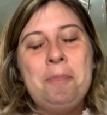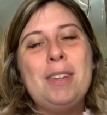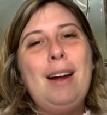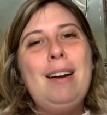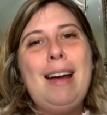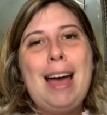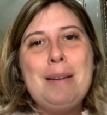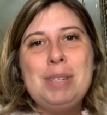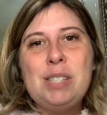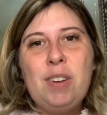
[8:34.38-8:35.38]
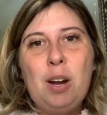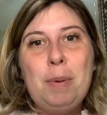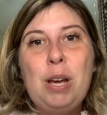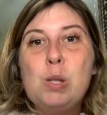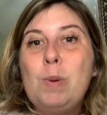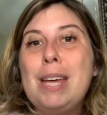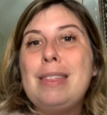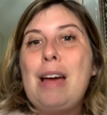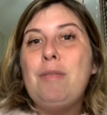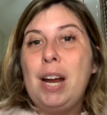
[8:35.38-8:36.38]
Our atmosphere, because we get
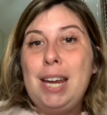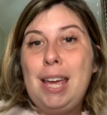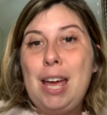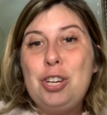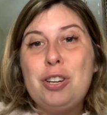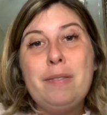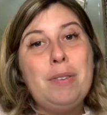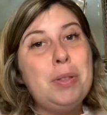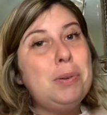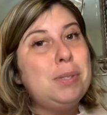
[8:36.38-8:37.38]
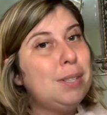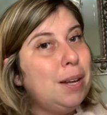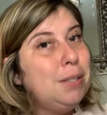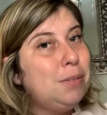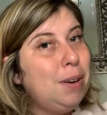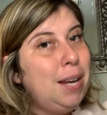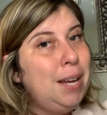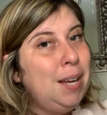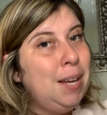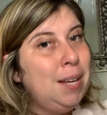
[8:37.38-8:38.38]
that radiation from those sun's
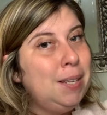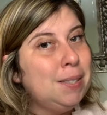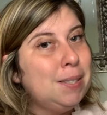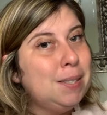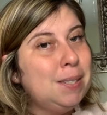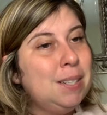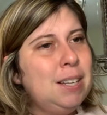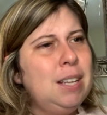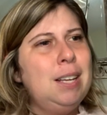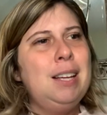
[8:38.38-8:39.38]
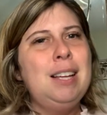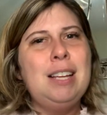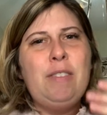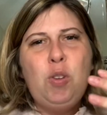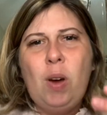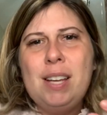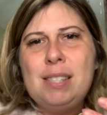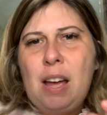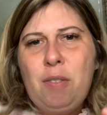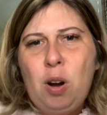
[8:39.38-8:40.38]
rays. Have you guys
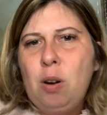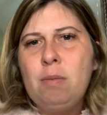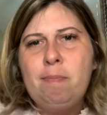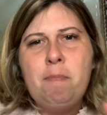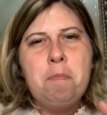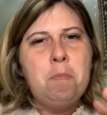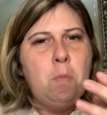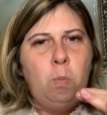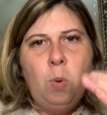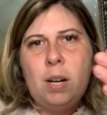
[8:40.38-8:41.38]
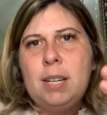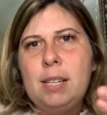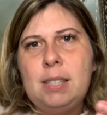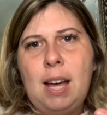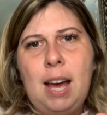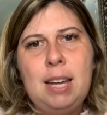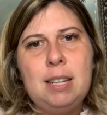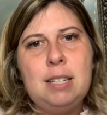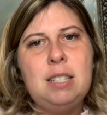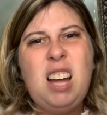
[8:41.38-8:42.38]
ever walked outside
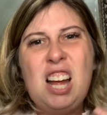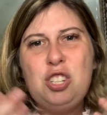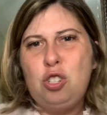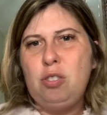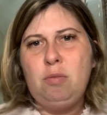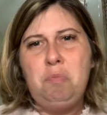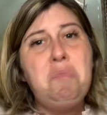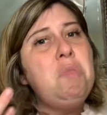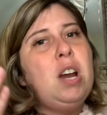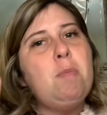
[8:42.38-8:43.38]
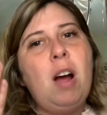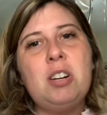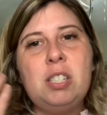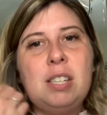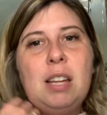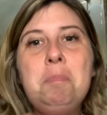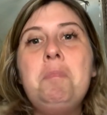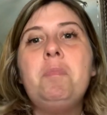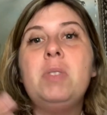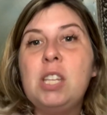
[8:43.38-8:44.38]
and touched random rock, just saying,
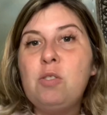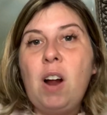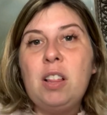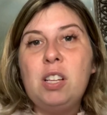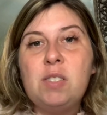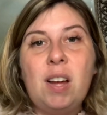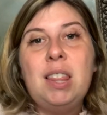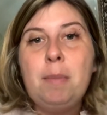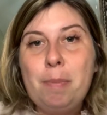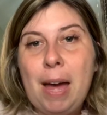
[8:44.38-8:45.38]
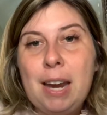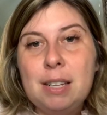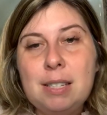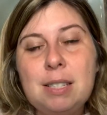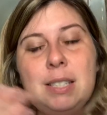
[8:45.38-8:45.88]
this rock looks fun, let me pet it?